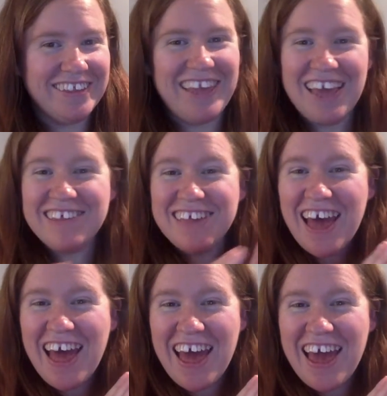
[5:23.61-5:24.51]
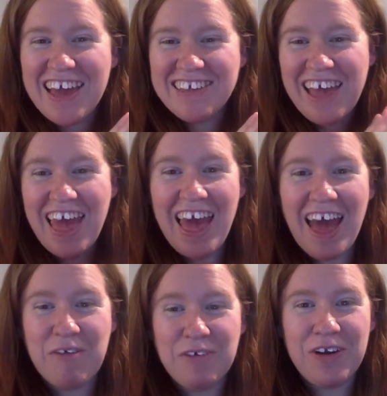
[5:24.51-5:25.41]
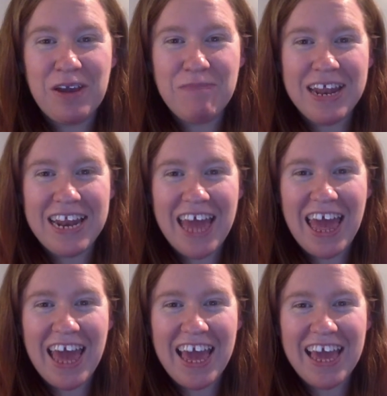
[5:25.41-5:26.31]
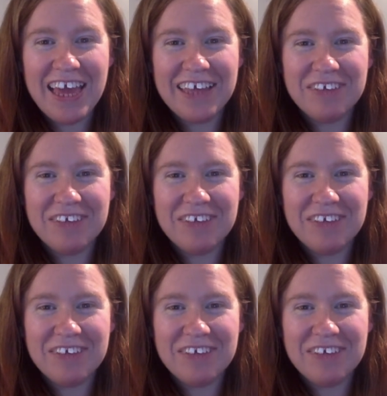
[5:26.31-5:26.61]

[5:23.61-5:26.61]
Thanks, guys. Have a great Monday.